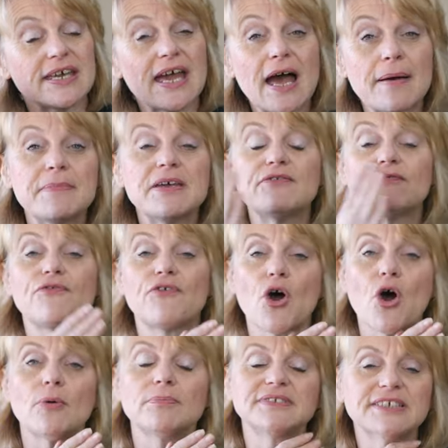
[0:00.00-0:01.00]
coming
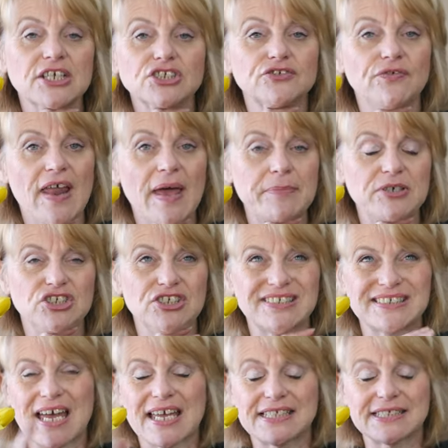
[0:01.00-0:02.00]
from Dutch Flemish
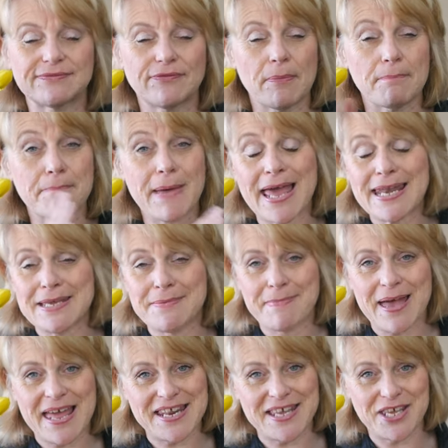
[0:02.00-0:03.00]
designs from many
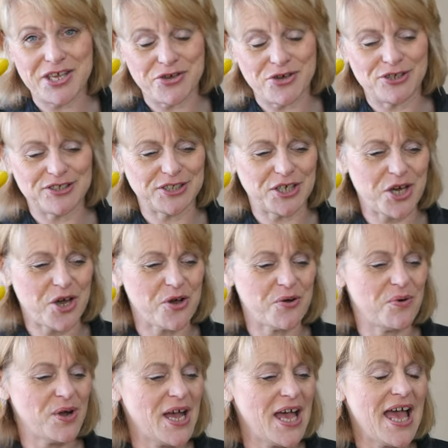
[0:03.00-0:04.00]
many years
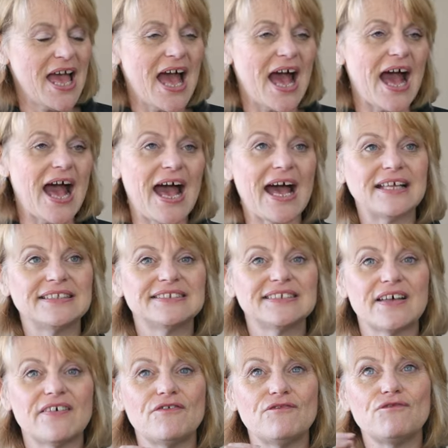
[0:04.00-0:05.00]
ago and
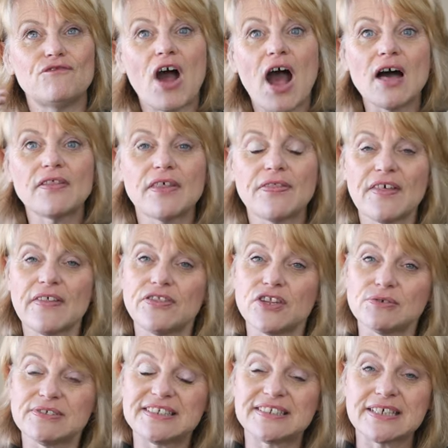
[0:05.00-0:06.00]
rather than
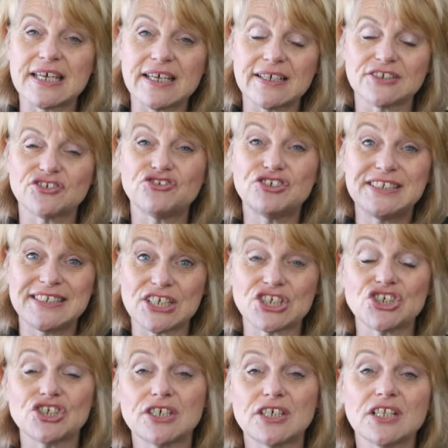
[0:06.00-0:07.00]
those
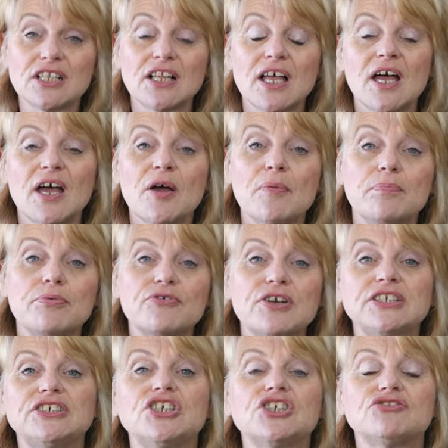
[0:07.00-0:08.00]
traditional
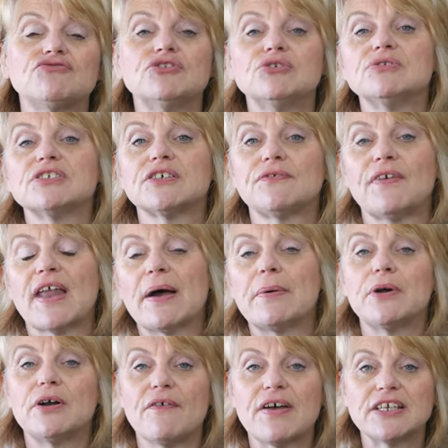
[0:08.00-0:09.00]
British rules of
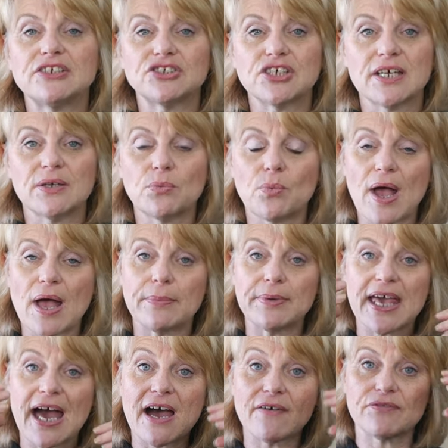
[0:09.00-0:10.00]
flower arranging where
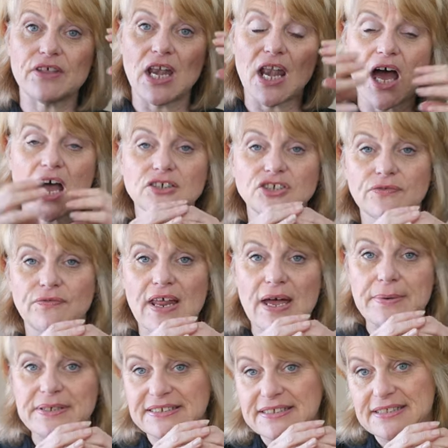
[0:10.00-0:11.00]
we have the larger
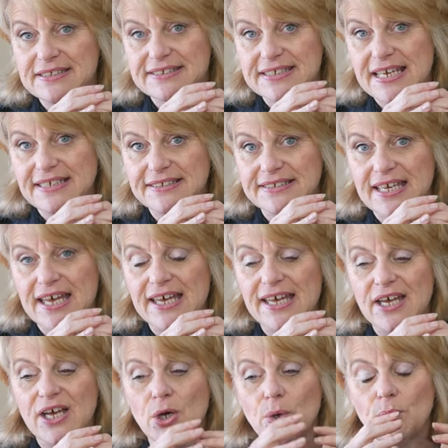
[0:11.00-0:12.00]
flowers to the center
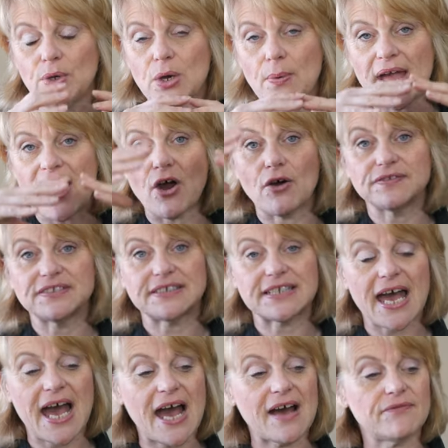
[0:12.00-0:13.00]
we quite often
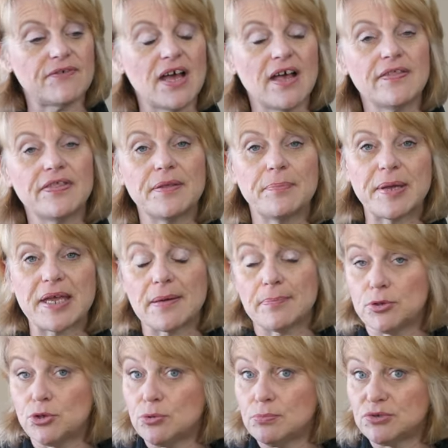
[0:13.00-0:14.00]
have the bigger
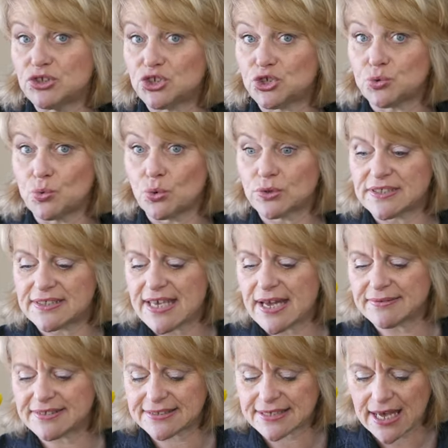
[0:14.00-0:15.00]
blooms towards the
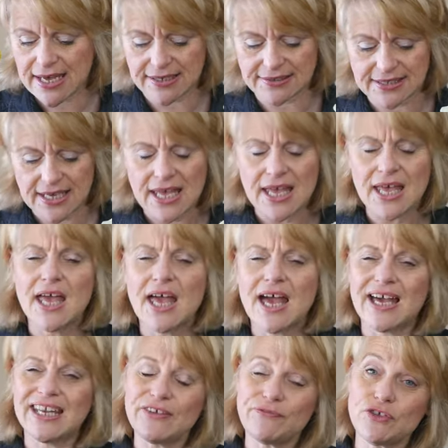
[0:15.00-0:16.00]
outside
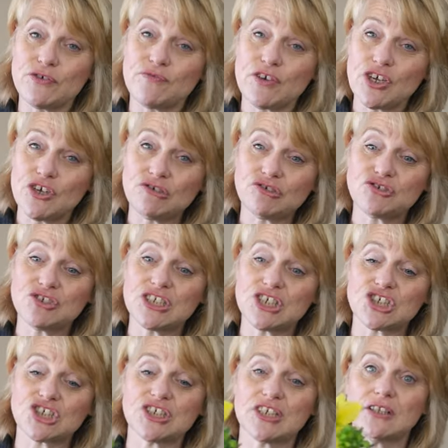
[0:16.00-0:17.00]
and if you've learned
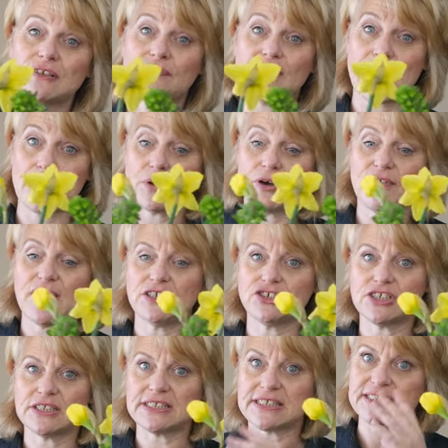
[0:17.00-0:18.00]
traditional flower
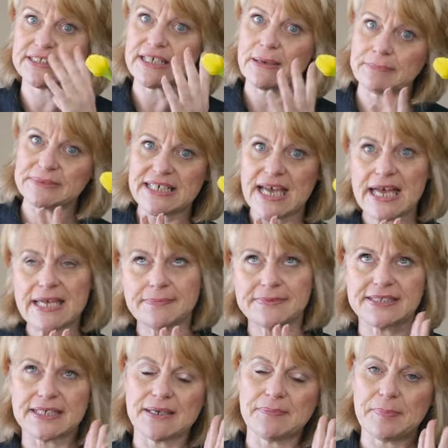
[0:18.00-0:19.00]
arranging
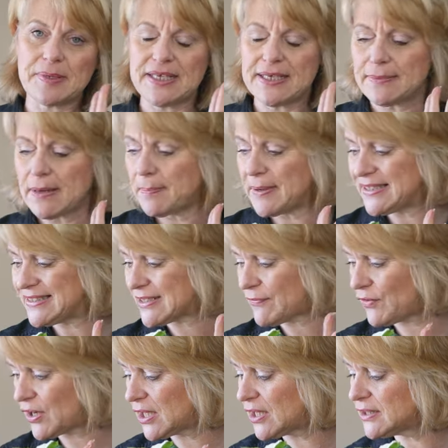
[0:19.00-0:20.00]
sometimes it can be a bit
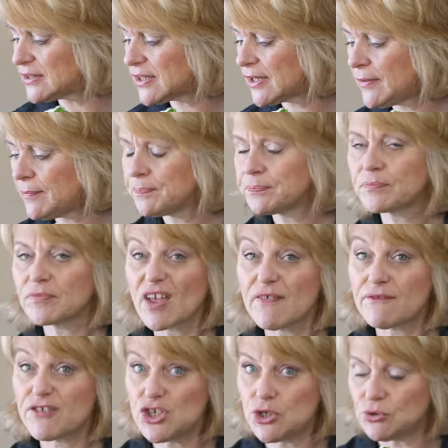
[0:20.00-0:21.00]
difficult
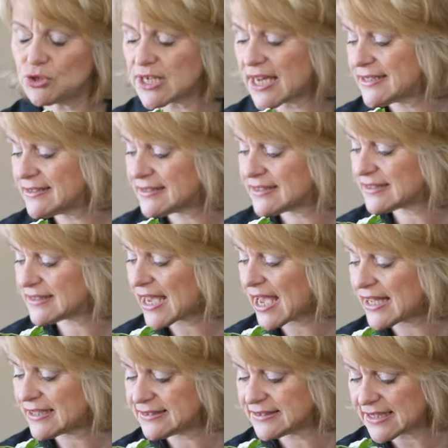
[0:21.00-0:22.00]
for you to
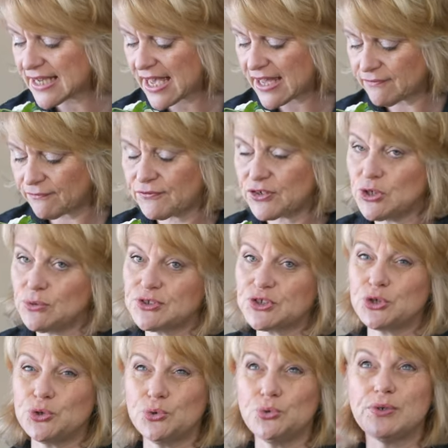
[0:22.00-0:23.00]
understand and for you
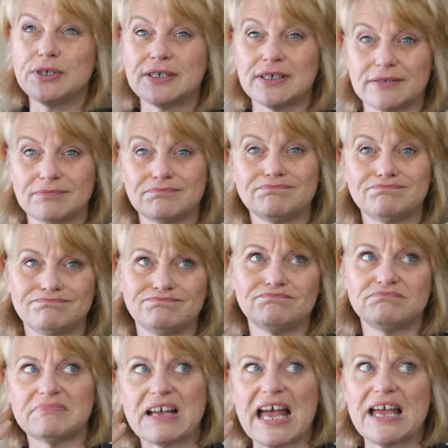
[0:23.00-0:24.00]
to
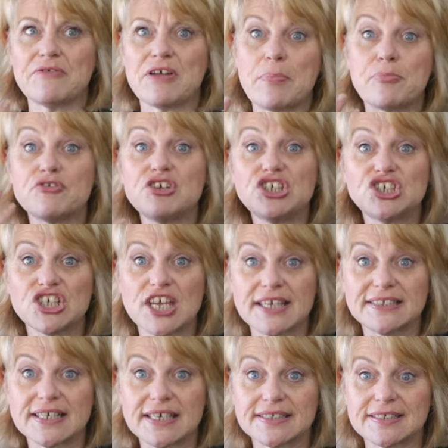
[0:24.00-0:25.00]

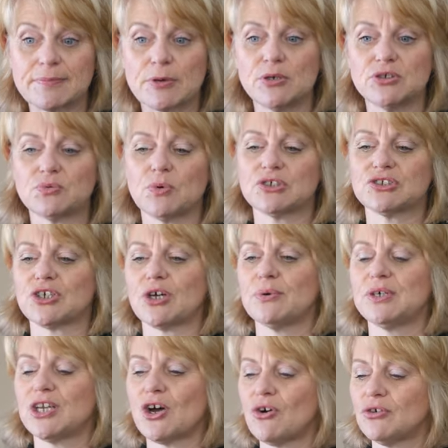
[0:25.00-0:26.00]
appreciate, I suppose, what's
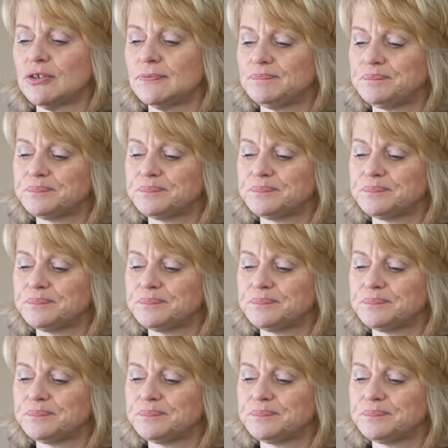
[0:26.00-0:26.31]
going on.